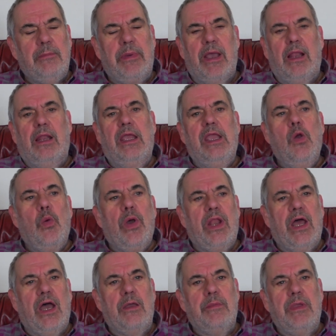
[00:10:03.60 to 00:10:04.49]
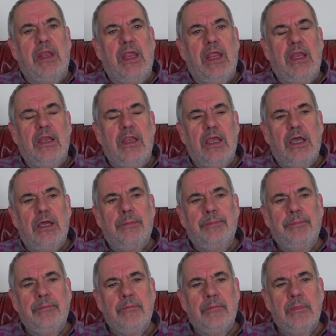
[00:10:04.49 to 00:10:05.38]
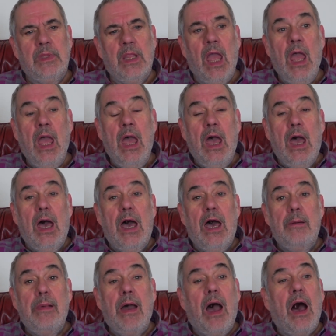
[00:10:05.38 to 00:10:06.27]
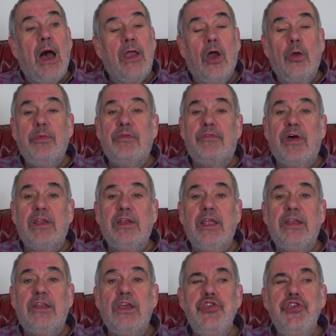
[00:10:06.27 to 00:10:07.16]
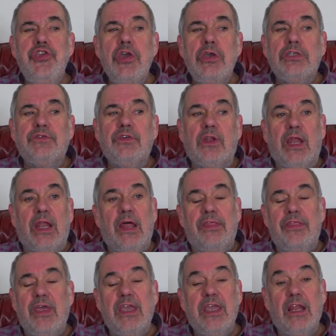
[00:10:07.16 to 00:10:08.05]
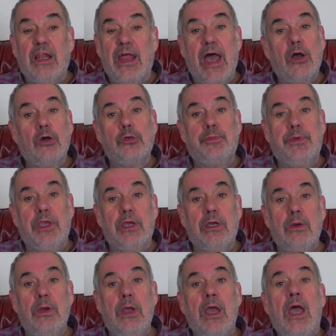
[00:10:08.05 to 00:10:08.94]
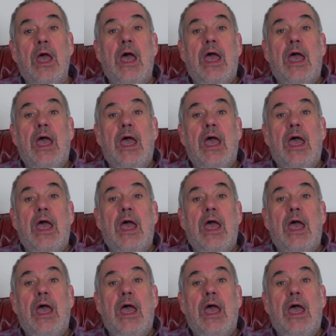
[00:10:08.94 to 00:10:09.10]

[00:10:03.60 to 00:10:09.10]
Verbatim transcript: belly when I'm in India. Uh, I hope you find it useful and I think it'll help you.